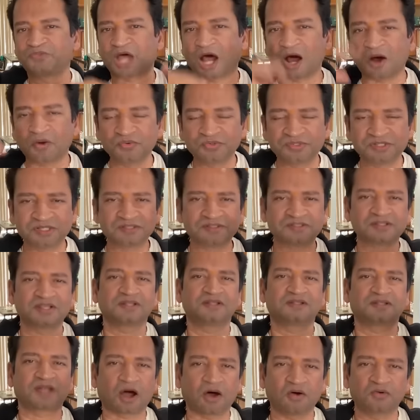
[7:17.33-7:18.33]
thousands
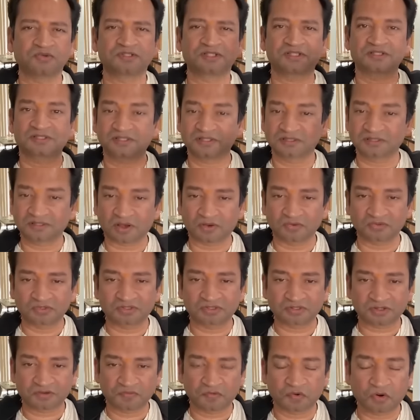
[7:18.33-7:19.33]
and thousands and thousands of